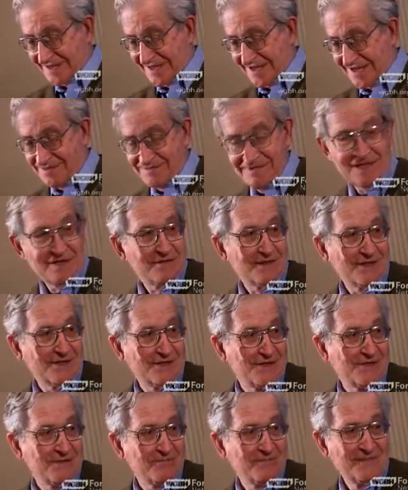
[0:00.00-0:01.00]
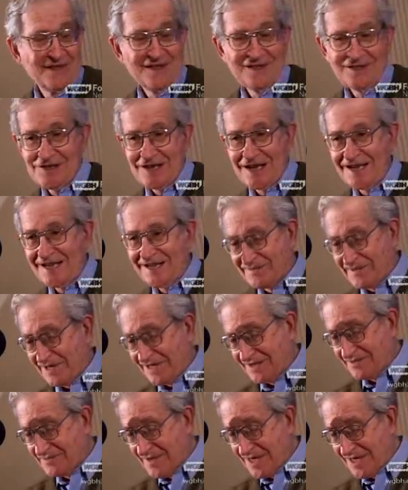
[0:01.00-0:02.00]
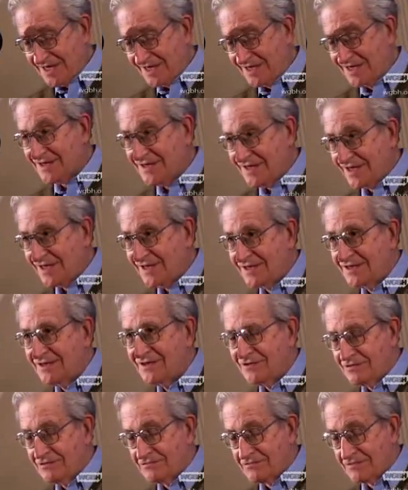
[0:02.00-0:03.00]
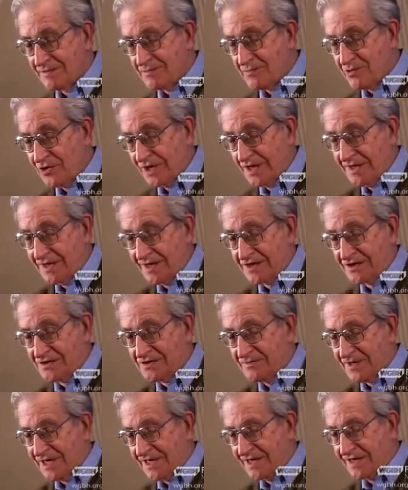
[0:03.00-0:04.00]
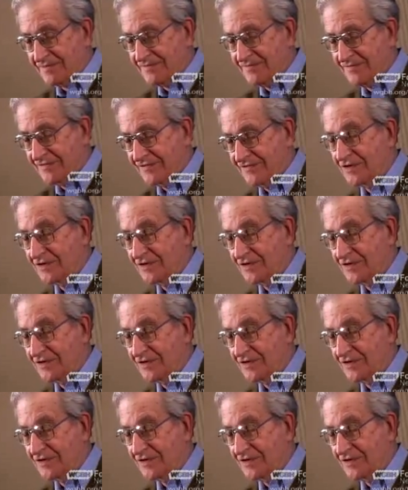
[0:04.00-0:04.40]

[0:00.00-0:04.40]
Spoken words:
Amy was saying about the media, they do report things about him.